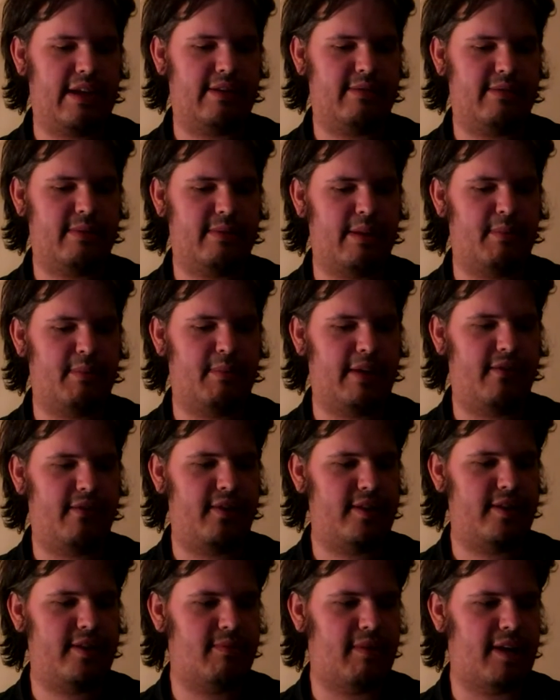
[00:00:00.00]
That's one of the
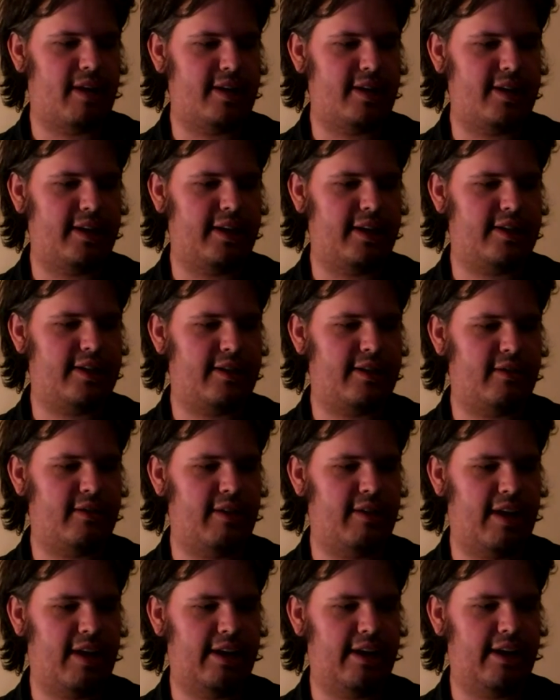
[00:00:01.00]
benefits of watching this
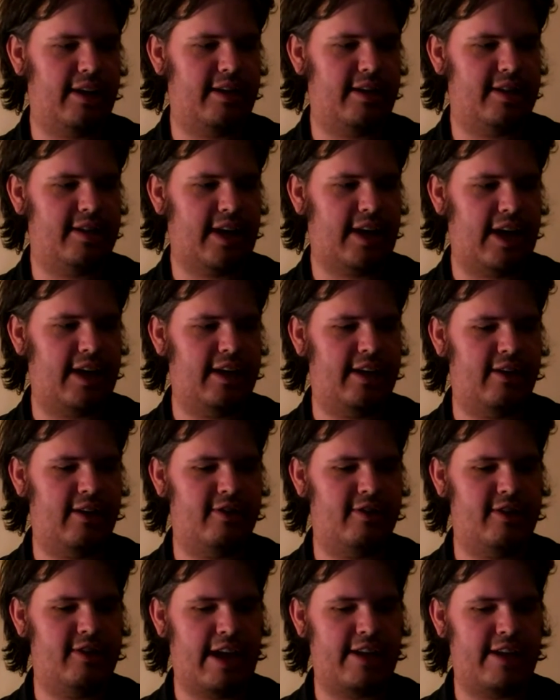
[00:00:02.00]
so late is
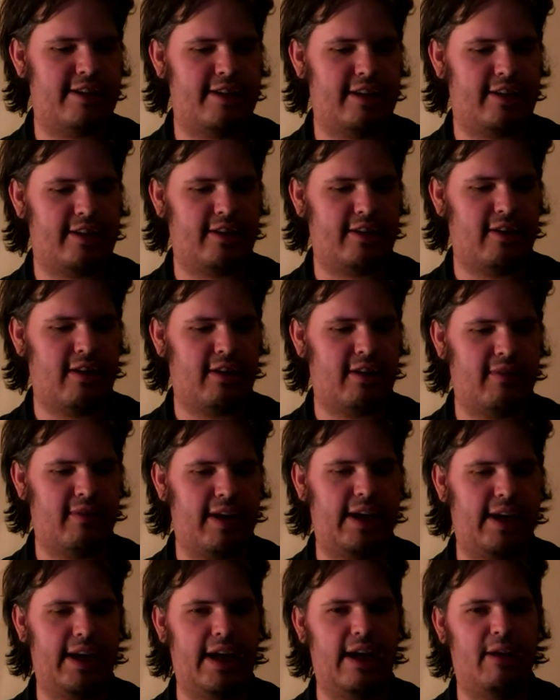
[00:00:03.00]
there's not such a
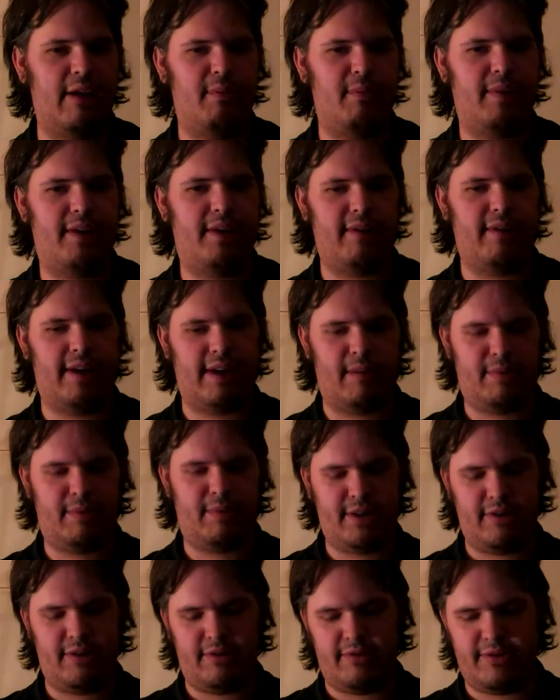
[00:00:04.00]
long wait now between
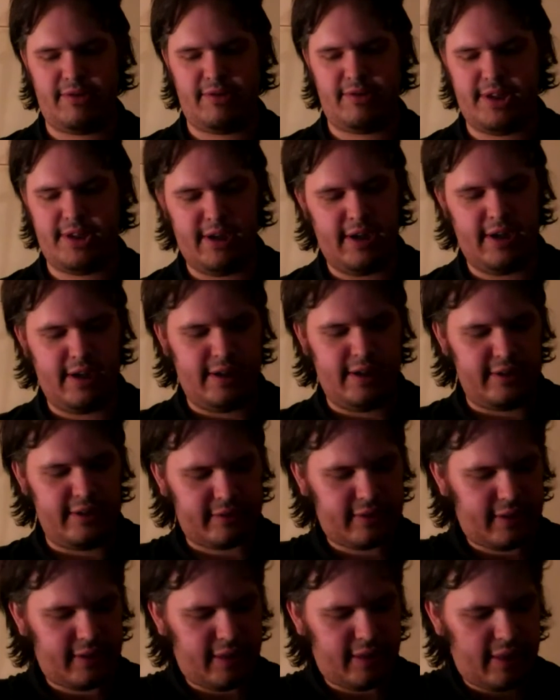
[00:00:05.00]
episodes.
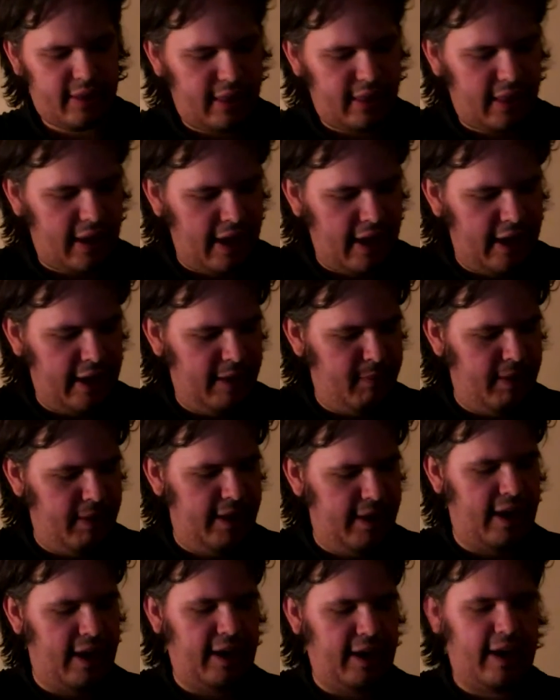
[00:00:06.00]
I could
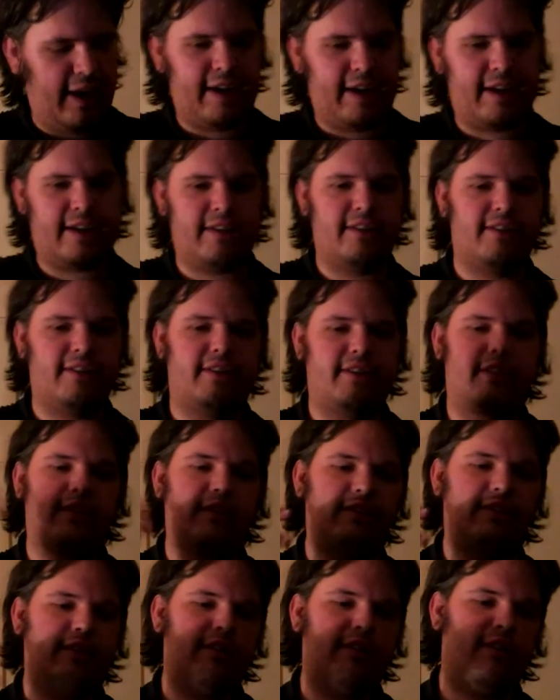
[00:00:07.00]

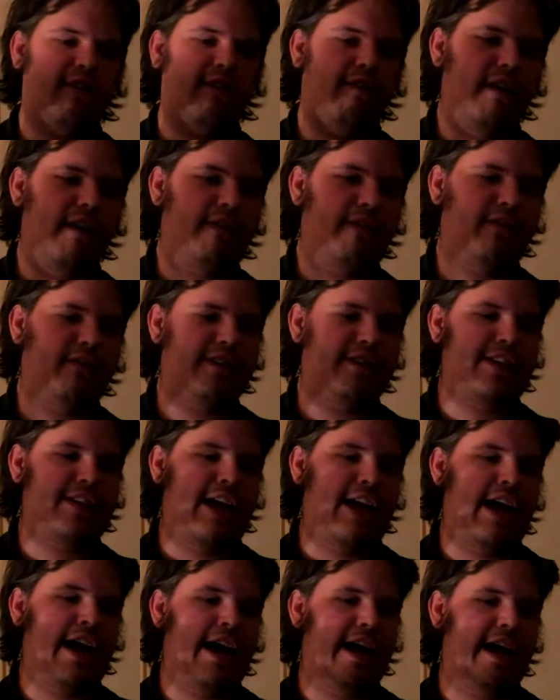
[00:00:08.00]
go off of
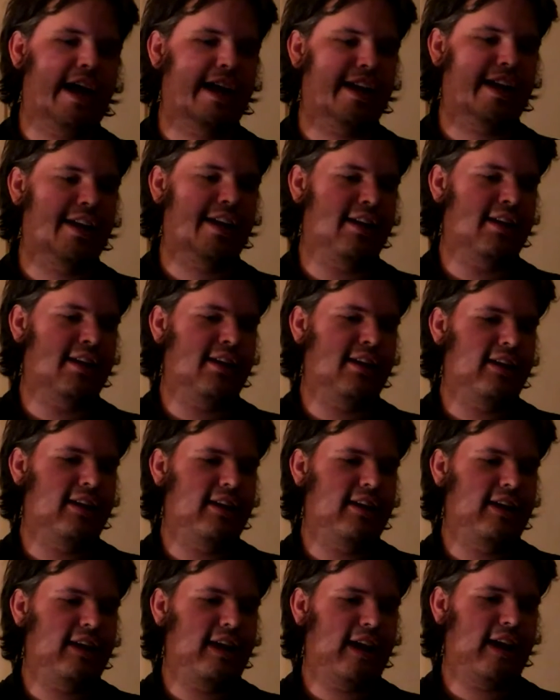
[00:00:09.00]
this high
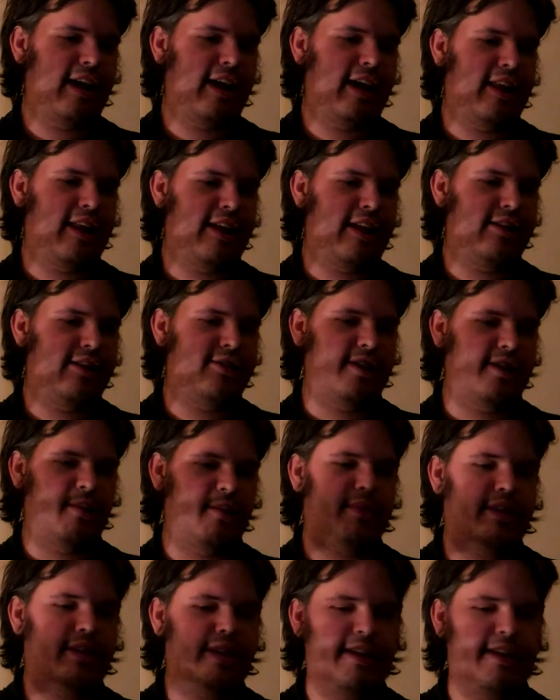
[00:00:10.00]
and then
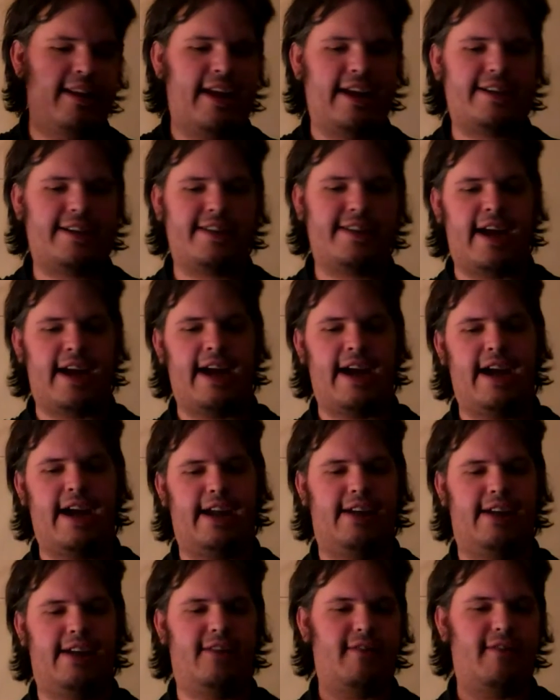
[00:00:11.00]
jump to the next
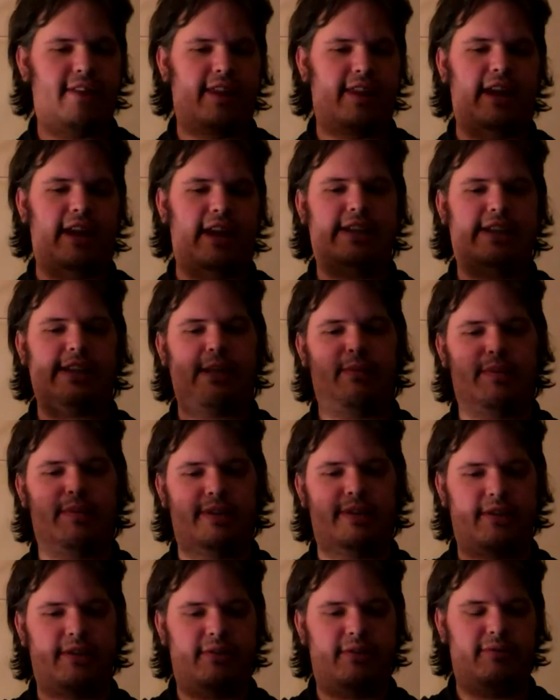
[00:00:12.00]
high with the next
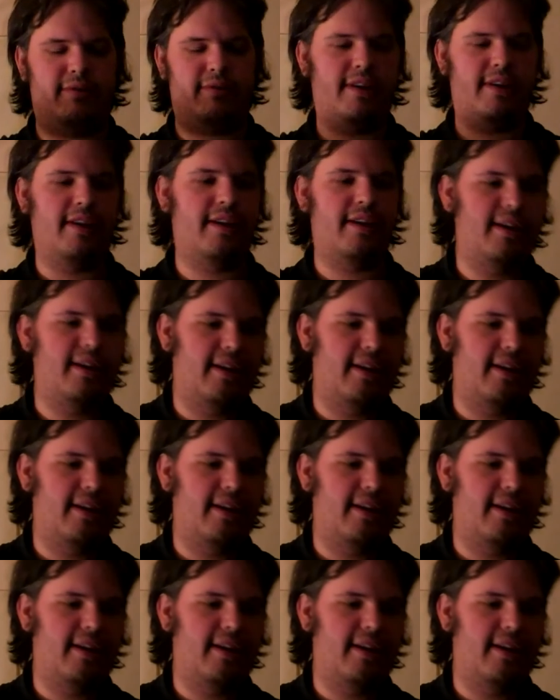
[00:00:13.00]
episode.